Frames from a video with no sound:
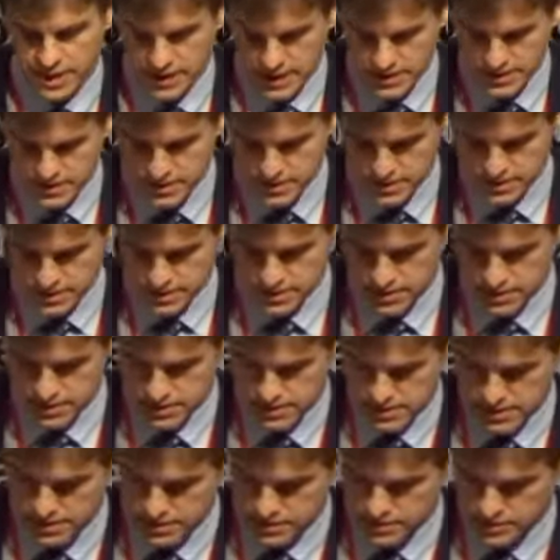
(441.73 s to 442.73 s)
as
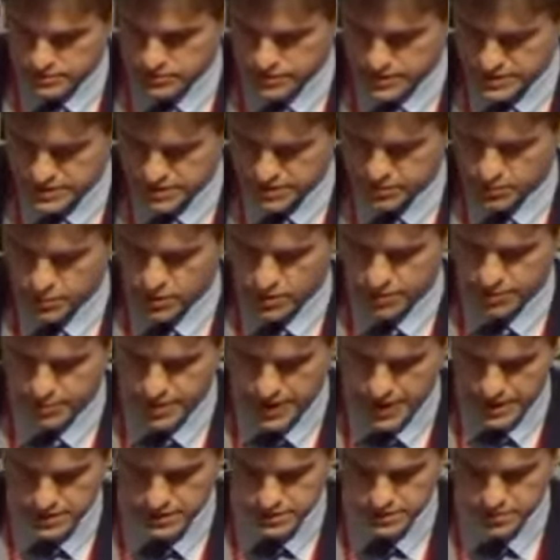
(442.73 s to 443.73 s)
a recent World
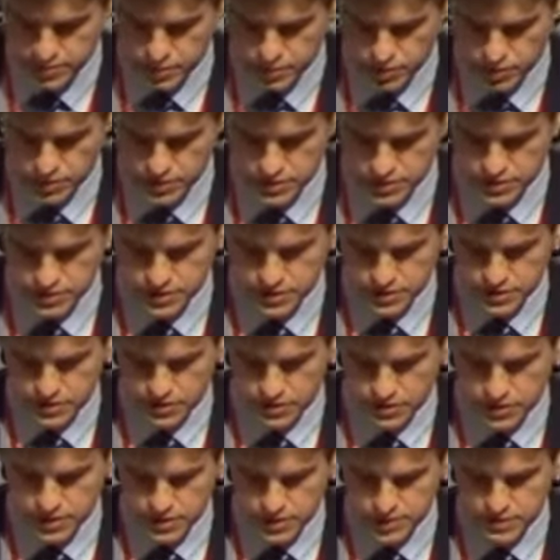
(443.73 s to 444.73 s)
Bank report
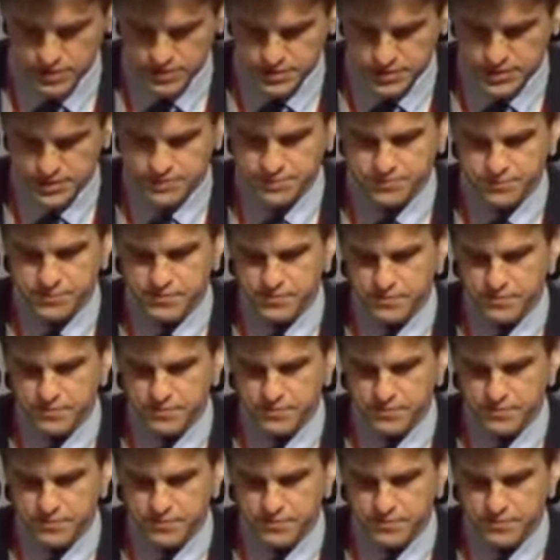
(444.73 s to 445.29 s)
conclude.